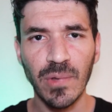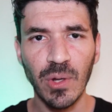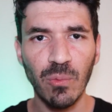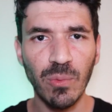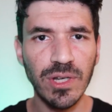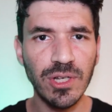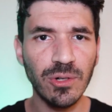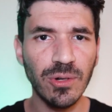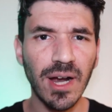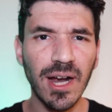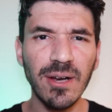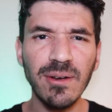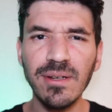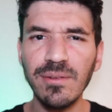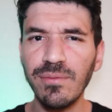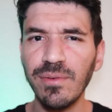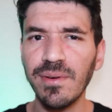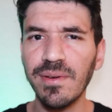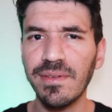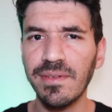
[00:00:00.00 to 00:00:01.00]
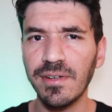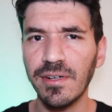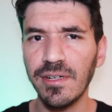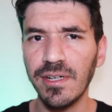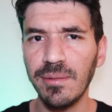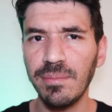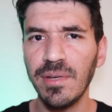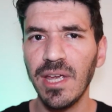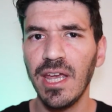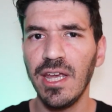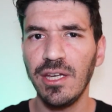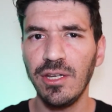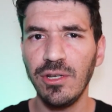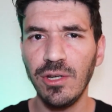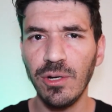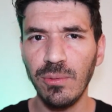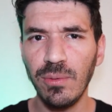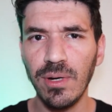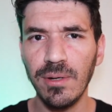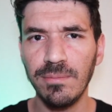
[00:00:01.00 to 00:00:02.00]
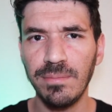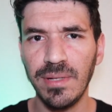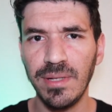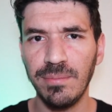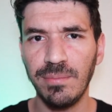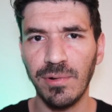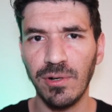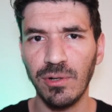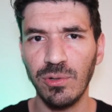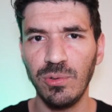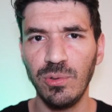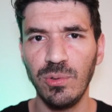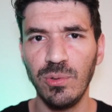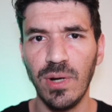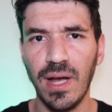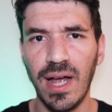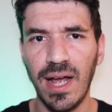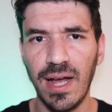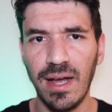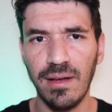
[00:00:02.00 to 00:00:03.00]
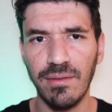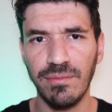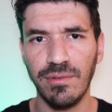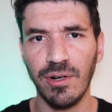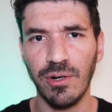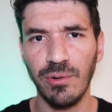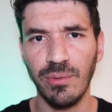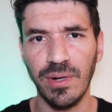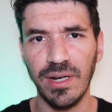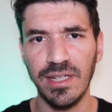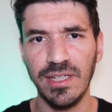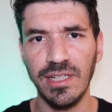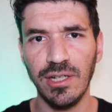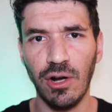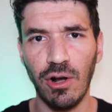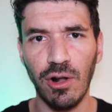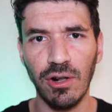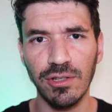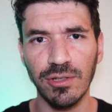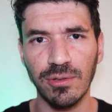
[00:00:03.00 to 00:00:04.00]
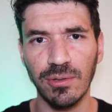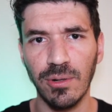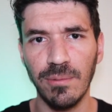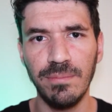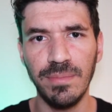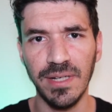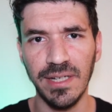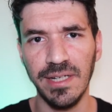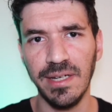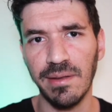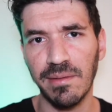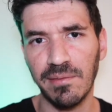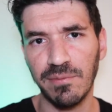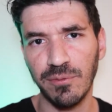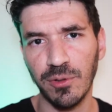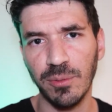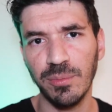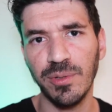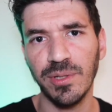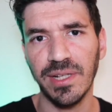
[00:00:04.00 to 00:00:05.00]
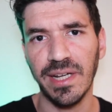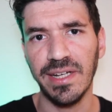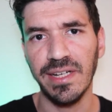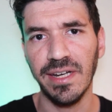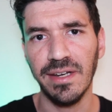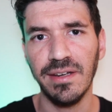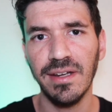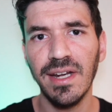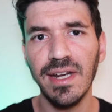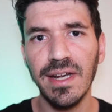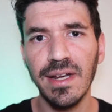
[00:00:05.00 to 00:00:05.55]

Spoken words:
When you're hiring for a startup, you don't want people who have already all their opinions formulated.